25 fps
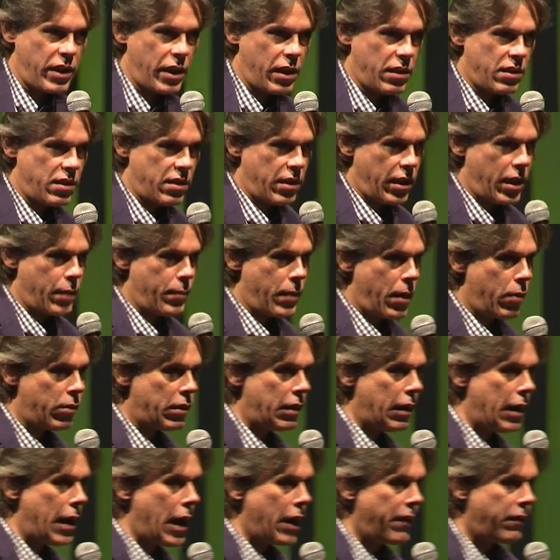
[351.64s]
we can say
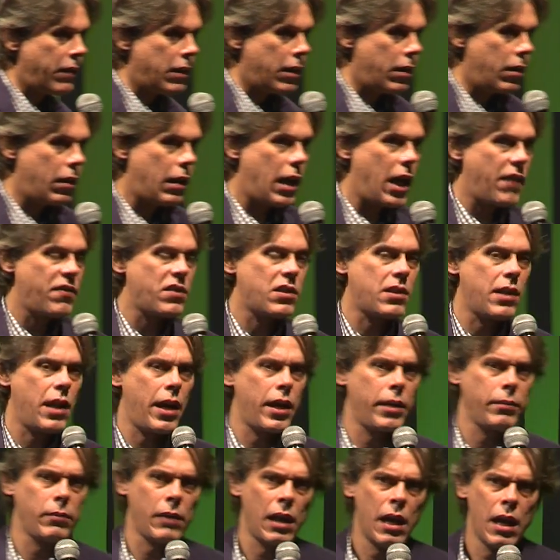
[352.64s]
about
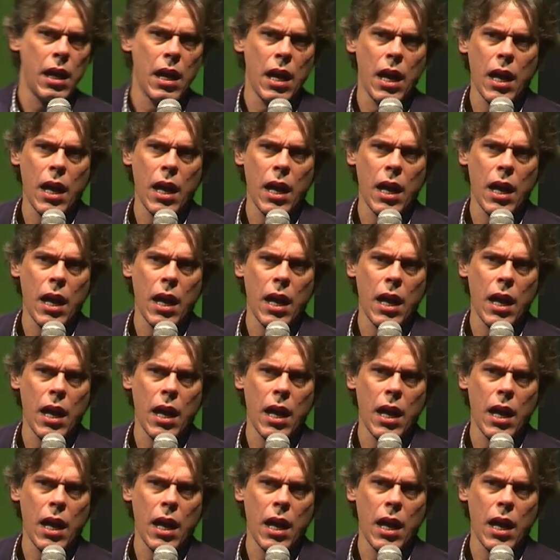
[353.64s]
lifestyle